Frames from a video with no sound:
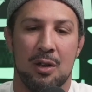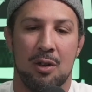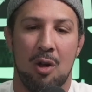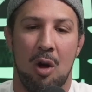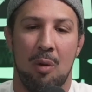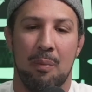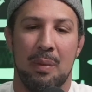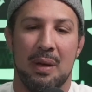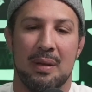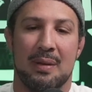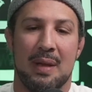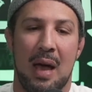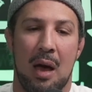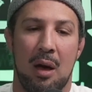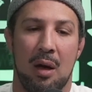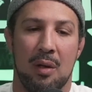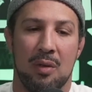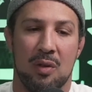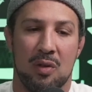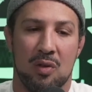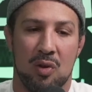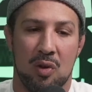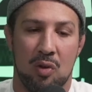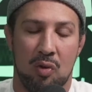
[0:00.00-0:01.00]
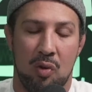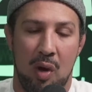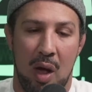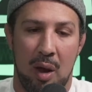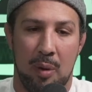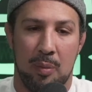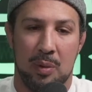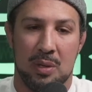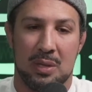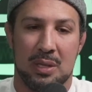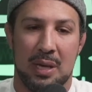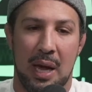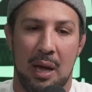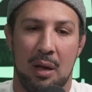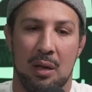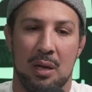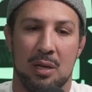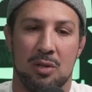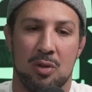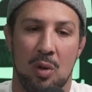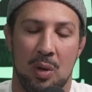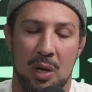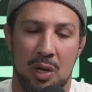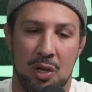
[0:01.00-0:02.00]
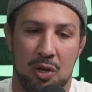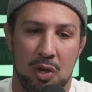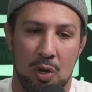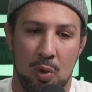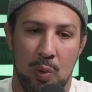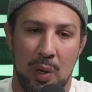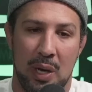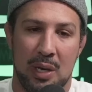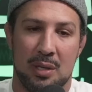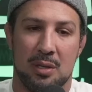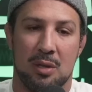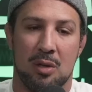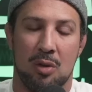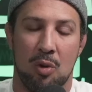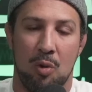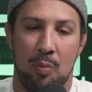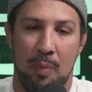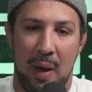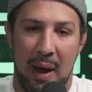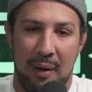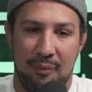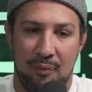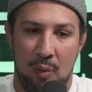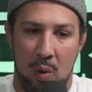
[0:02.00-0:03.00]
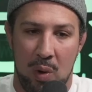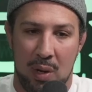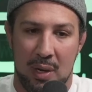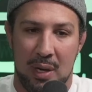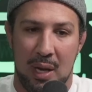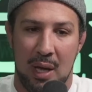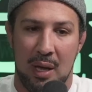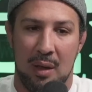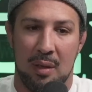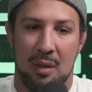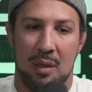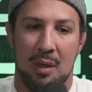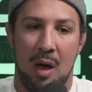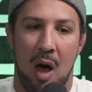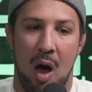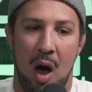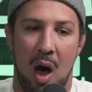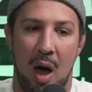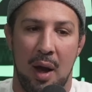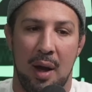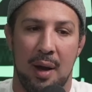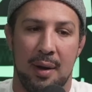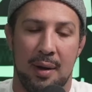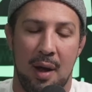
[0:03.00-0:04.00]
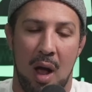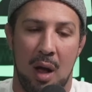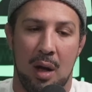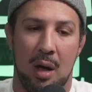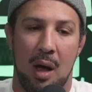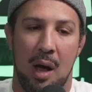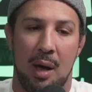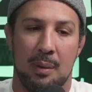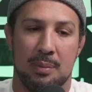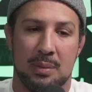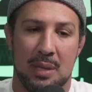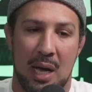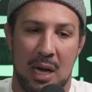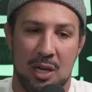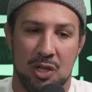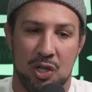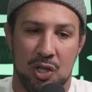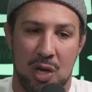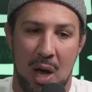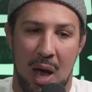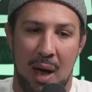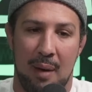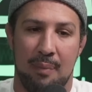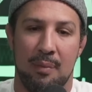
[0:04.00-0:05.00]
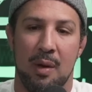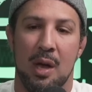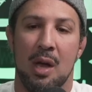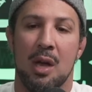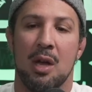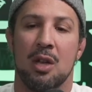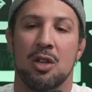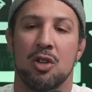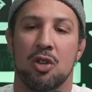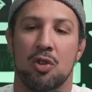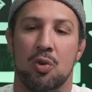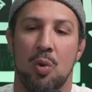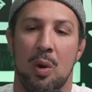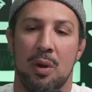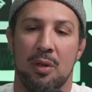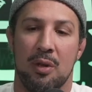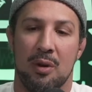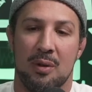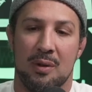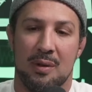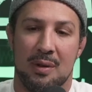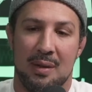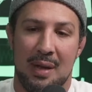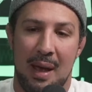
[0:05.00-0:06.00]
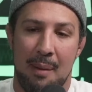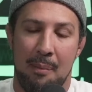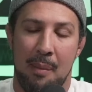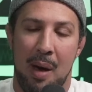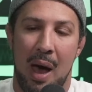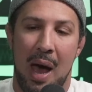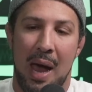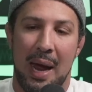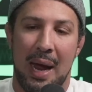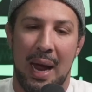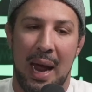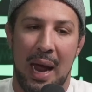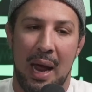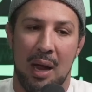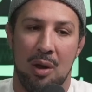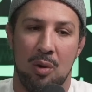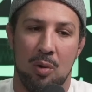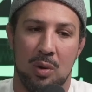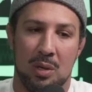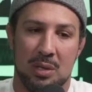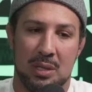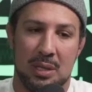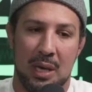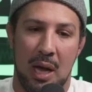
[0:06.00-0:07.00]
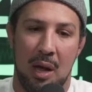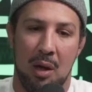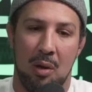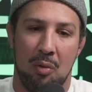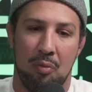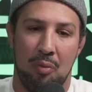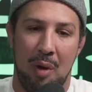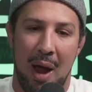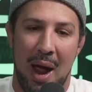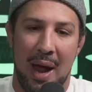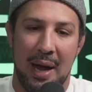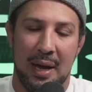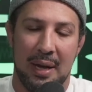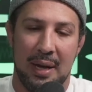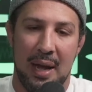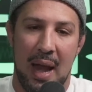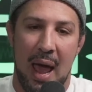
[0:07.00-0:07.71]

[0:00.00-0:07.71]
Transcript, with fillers: Don't miss out on this incredible sale. It's only two weeks through May 14th. onnit.com slash shop to join their semi-annual sale right